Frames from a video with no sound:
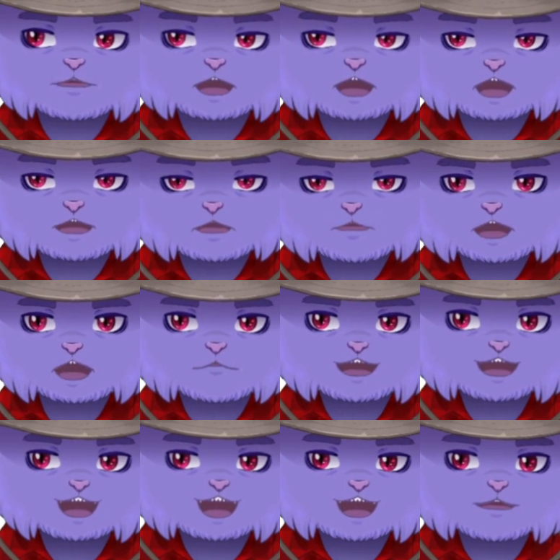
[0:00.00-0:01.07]
with you.
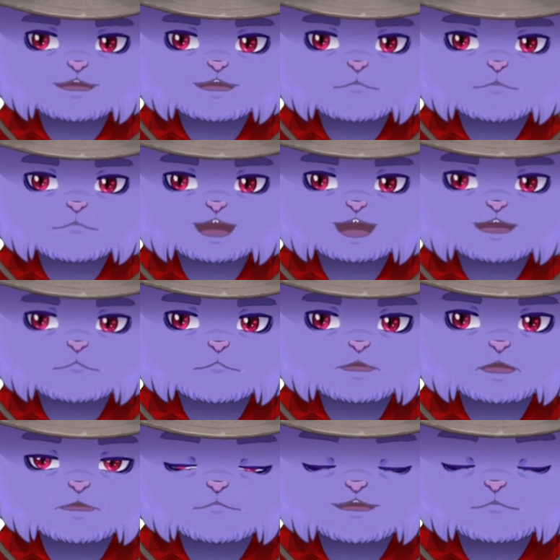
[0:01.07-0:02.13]
And there are many
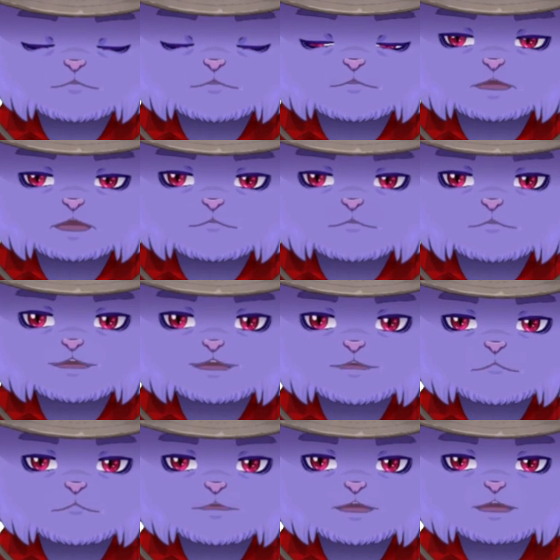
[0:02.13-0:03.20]
free
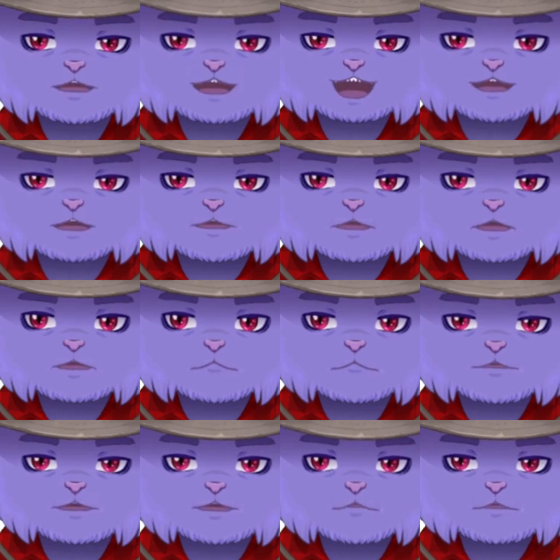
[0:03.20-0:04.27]
versions of the
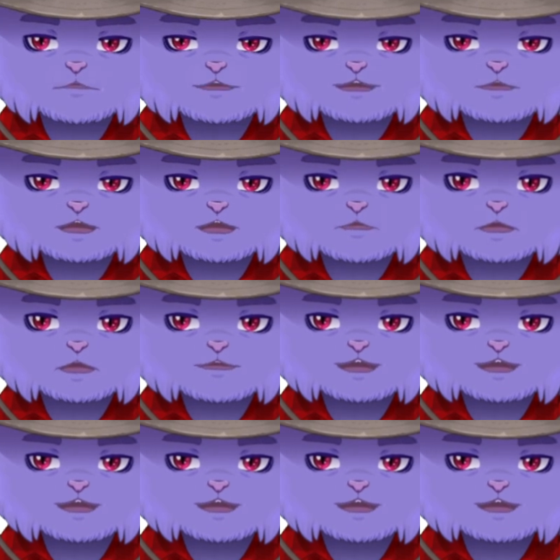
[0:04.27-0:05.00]
same general idea